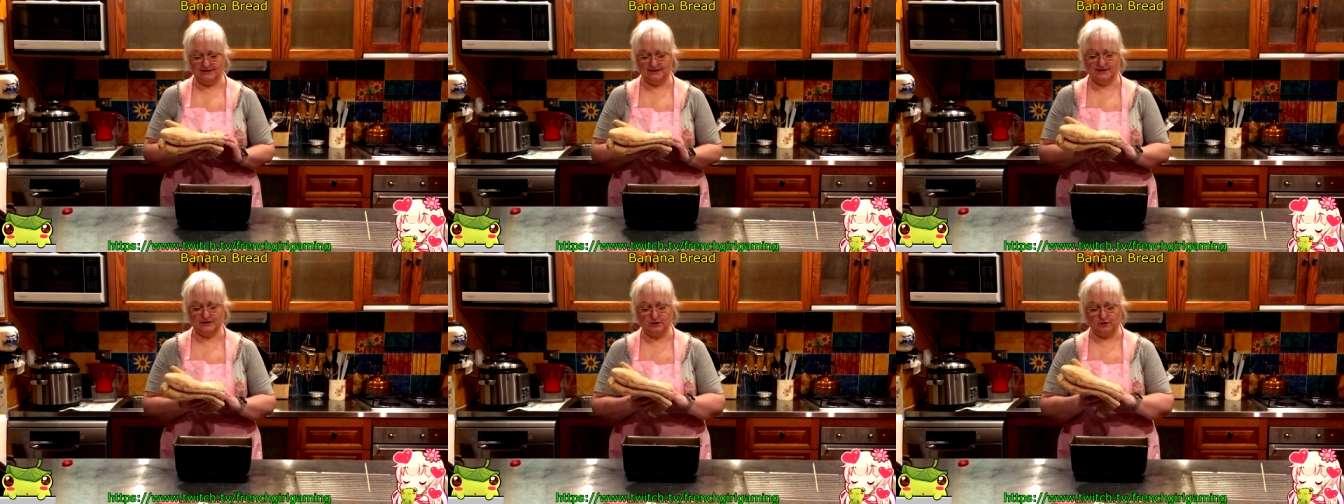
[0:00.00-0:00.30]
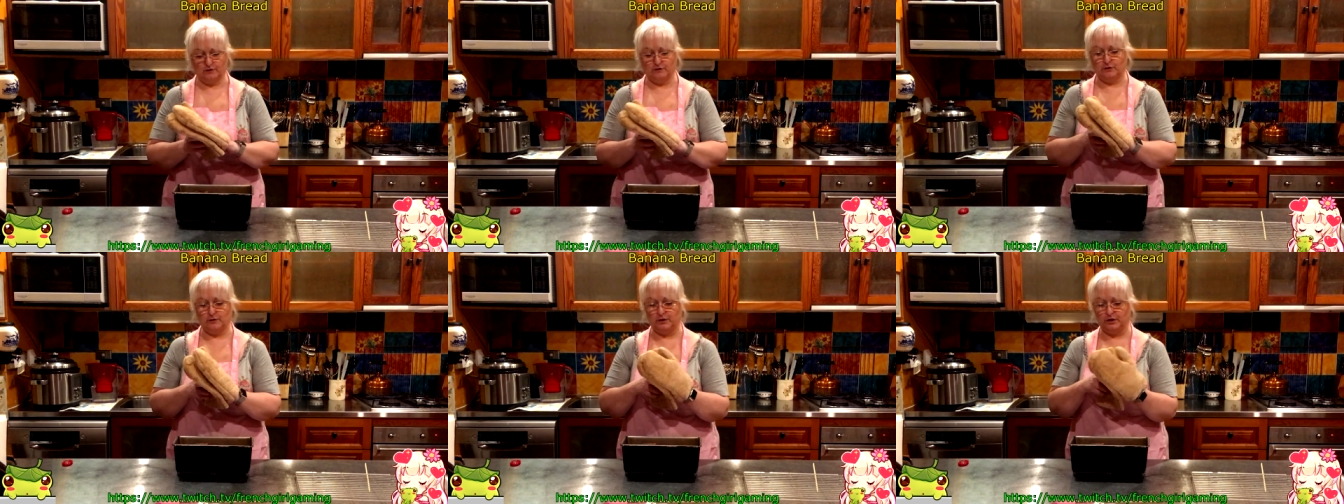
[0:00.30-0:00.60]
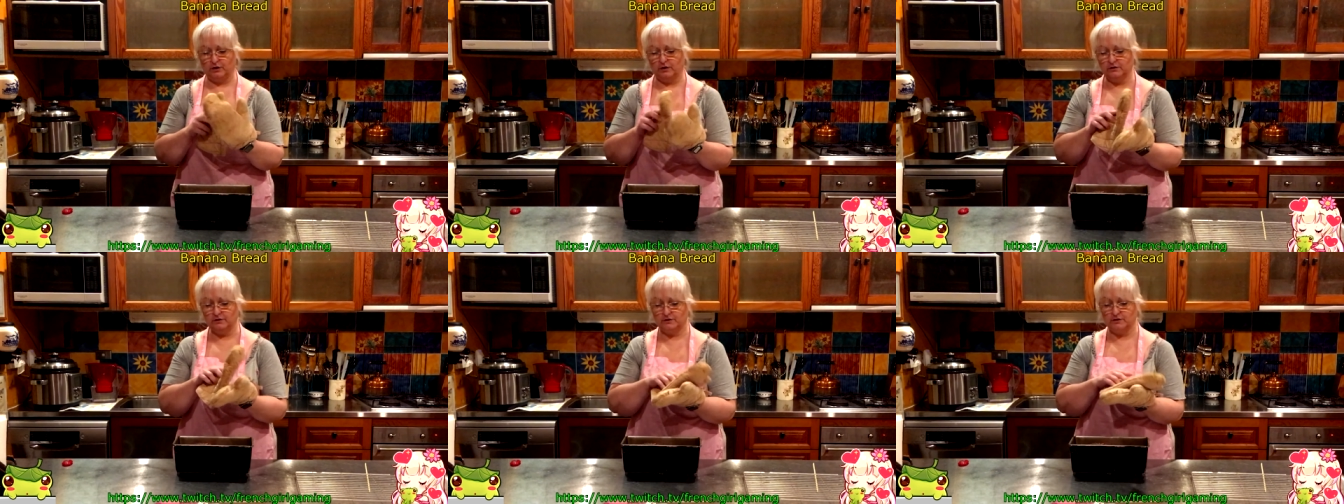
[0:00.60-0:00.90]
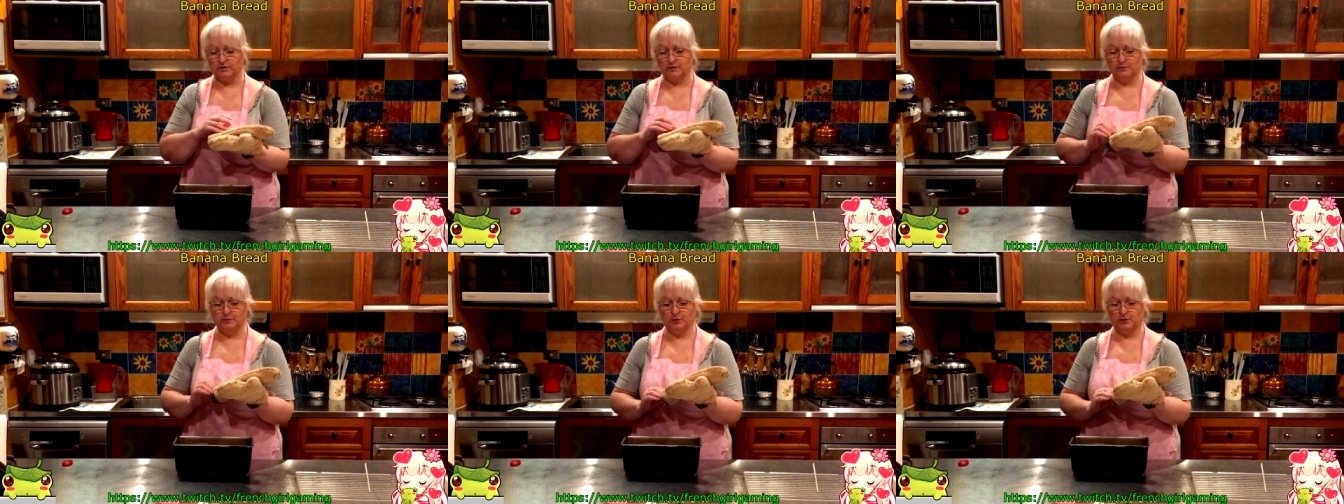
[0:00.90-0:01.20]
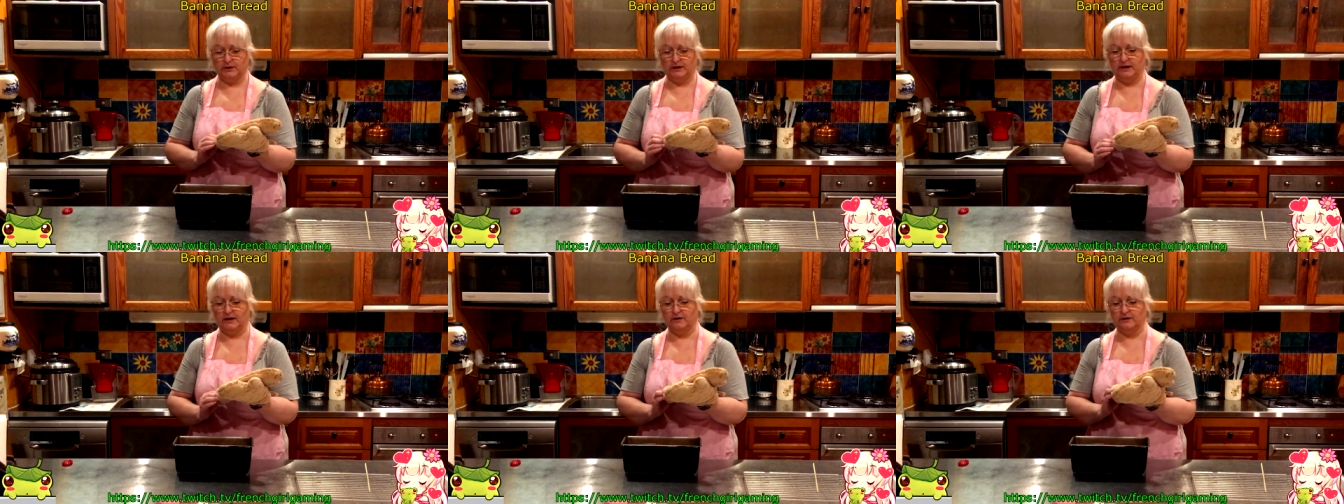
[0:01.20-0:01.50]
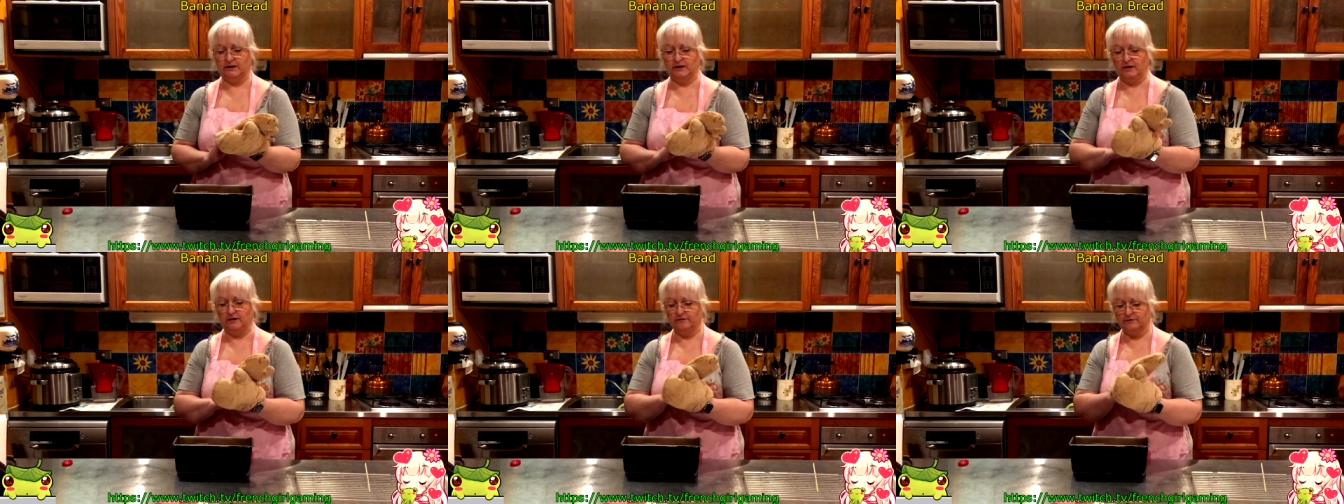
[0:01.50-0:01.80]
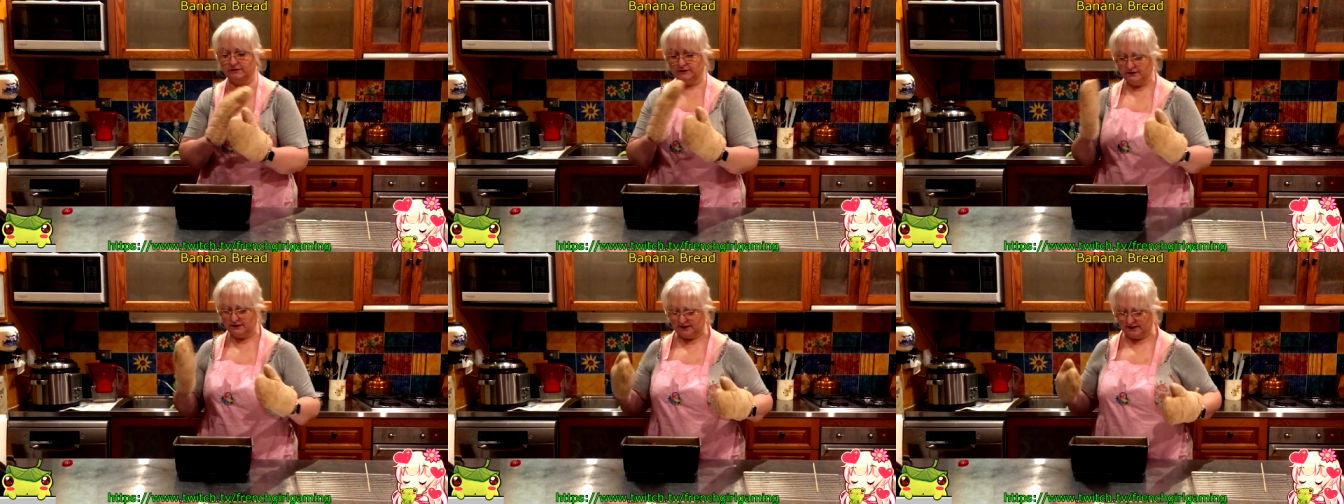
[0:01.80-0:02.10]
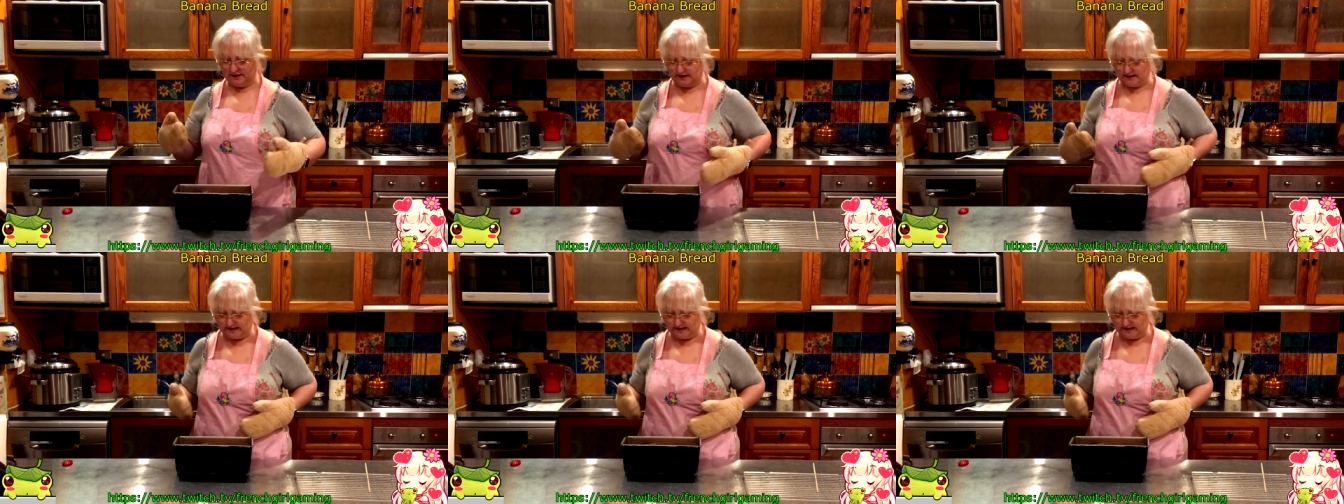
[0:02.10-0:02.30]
Still very hot, just put it out of the oven.